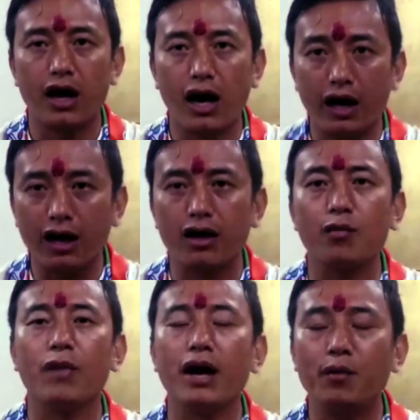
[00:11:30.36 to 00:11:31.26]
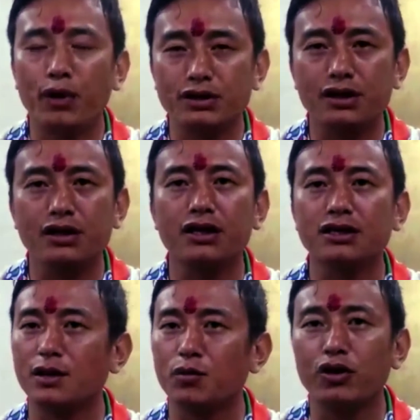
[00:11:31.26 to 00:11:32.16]
my personal
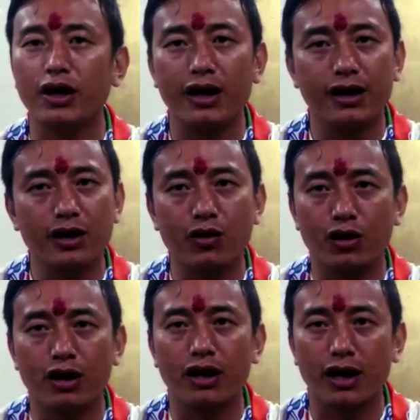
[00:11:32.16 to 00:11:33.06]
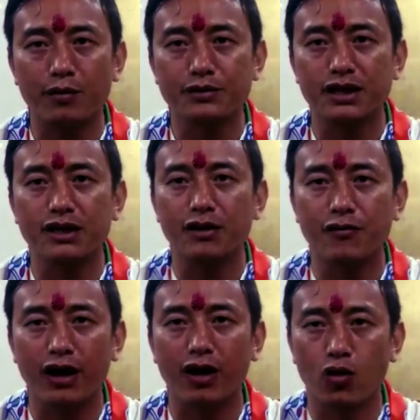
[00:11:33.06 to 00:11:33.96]
things are not anti Gorkha Land. I've said it if
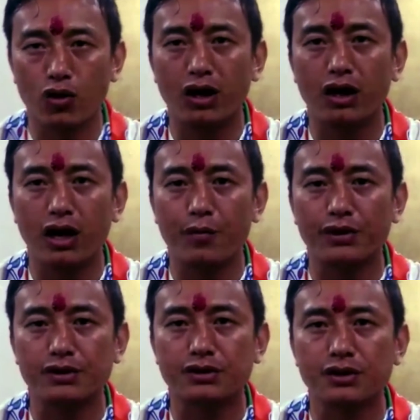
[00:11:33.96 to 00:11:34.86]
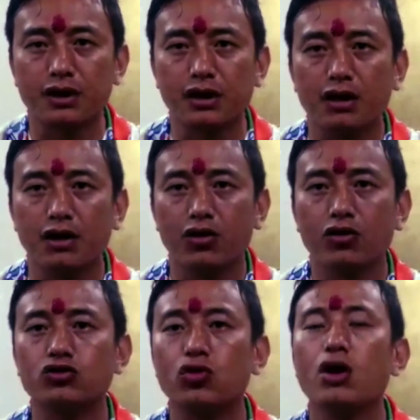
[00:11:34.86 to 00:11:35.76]
Gorkha Land happens.
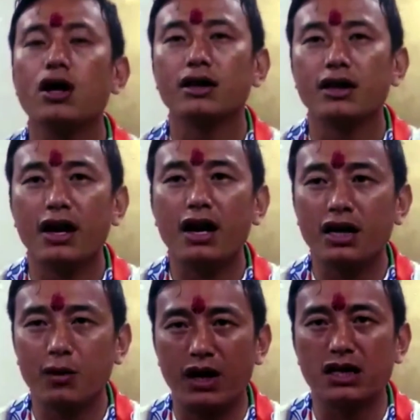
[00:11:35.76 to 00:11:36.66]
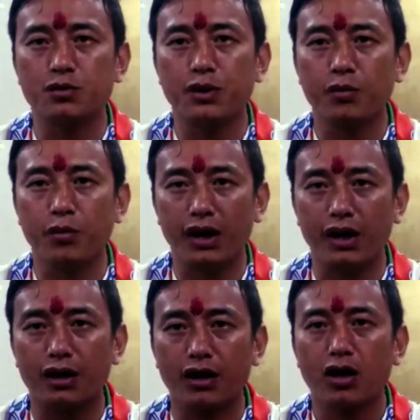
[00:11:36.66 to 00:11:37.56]
You know, so there are demands being
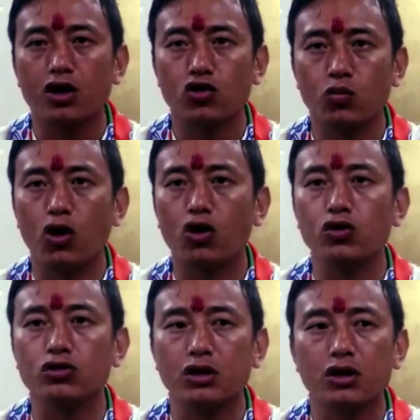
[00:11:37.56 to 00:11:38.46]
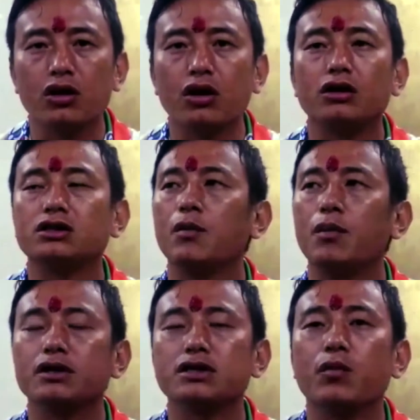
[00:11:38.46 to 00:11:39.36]
made. Tomorrow,
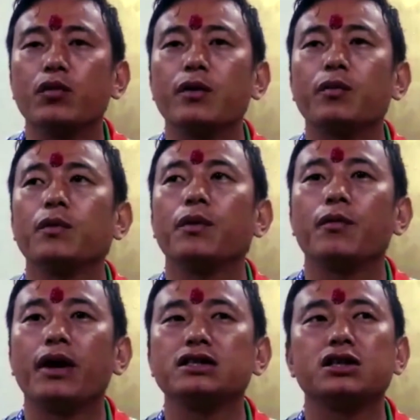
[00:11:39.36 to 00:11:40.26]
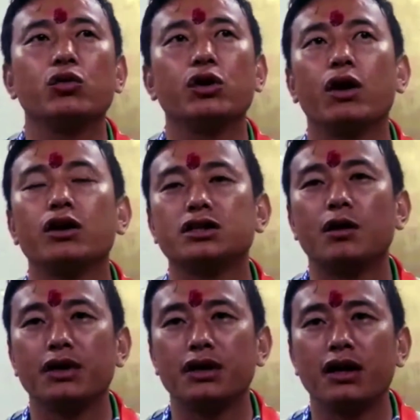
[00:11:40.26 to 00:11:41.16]
somewhere people might say we want
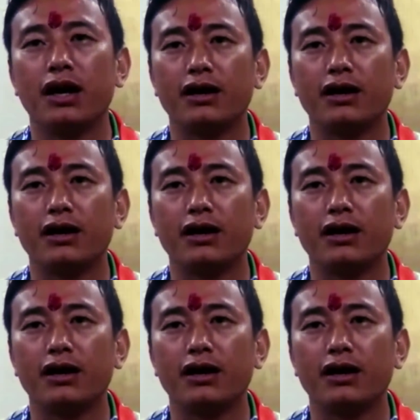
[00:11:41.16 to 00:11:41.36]
some other land.